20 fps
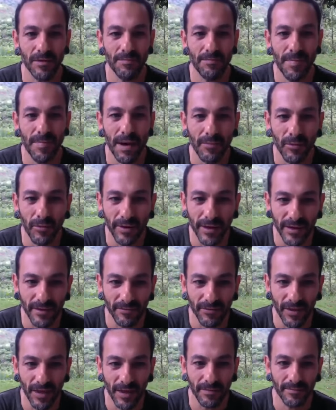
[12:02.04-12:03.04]
memory
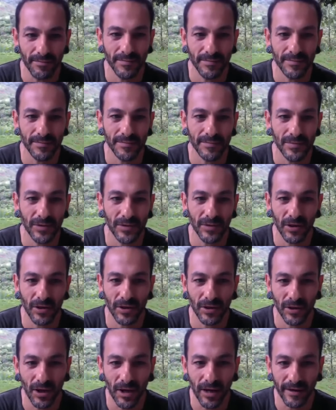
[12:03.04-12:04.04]
of them, to the
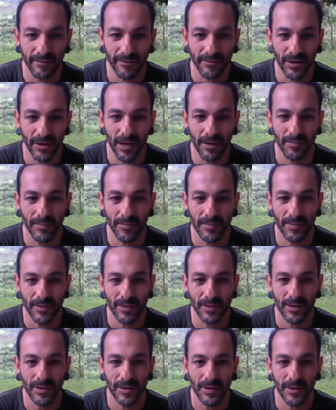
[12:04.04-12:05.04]
thought of them,
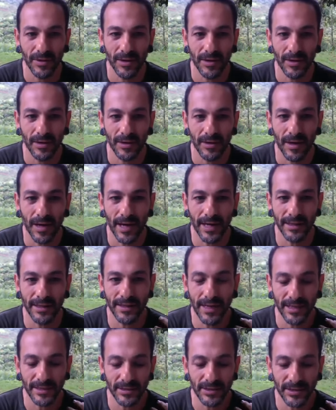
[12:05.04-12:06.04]

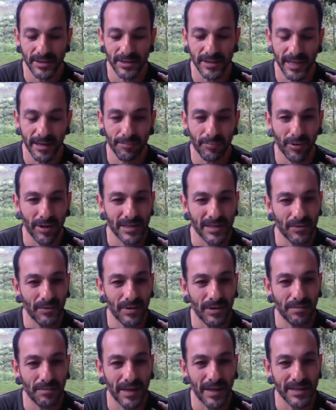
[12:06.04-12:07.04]
and just stay present
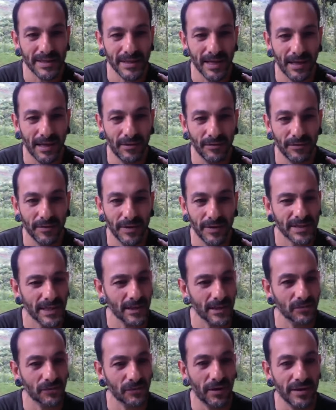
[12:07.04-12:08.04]
with myself? It
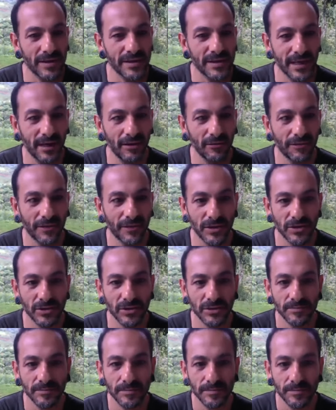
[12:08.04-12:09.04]
sounds very
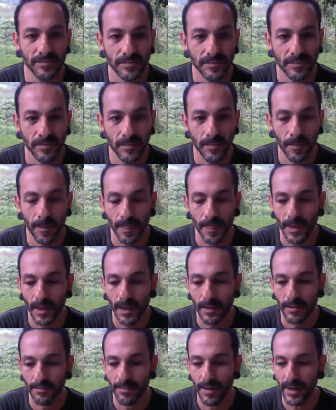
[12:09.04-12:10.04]
selfish,
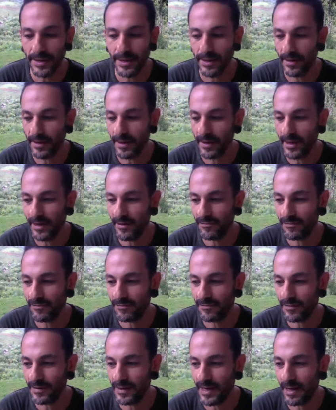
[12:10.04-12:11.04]
but if
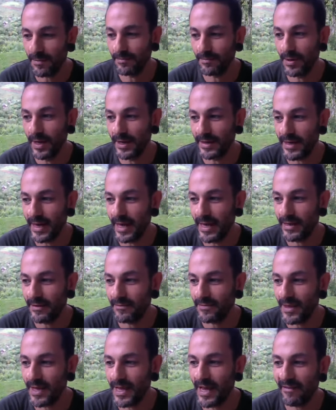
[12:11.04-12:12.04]

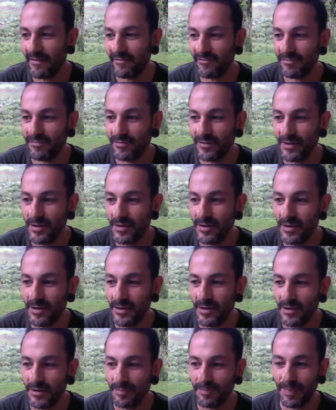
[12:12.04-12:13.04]
they have
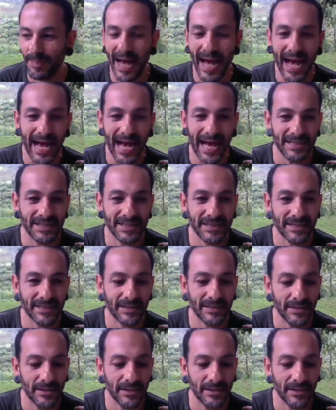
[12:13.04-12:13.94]
passed,